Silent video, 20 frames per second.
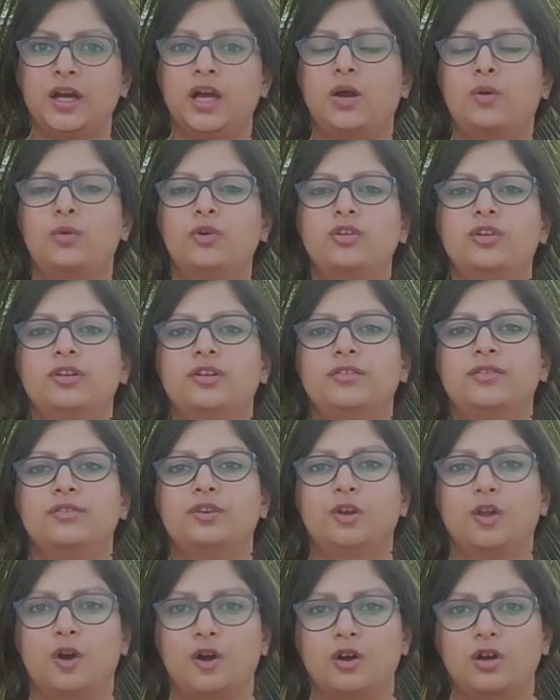I want to live
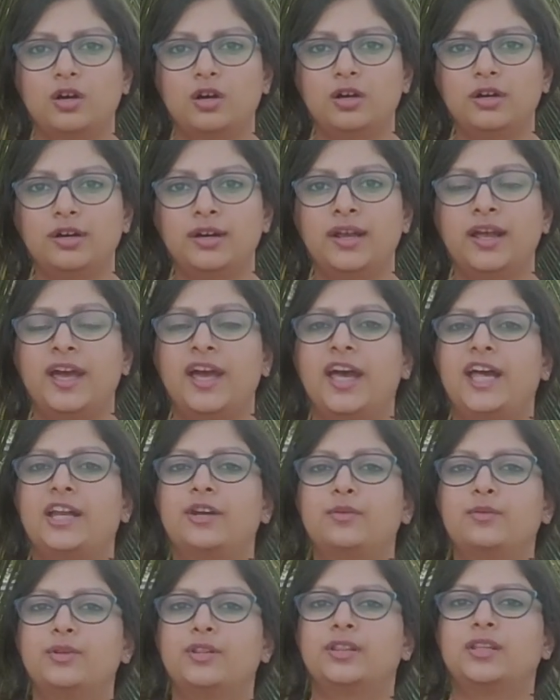longer
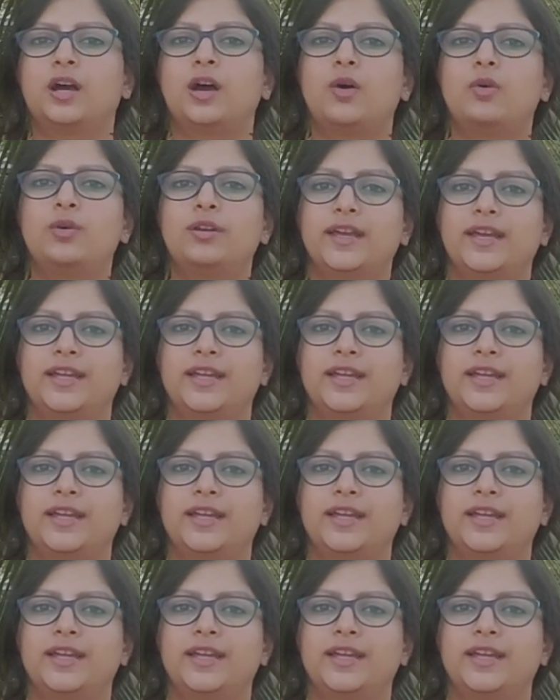and without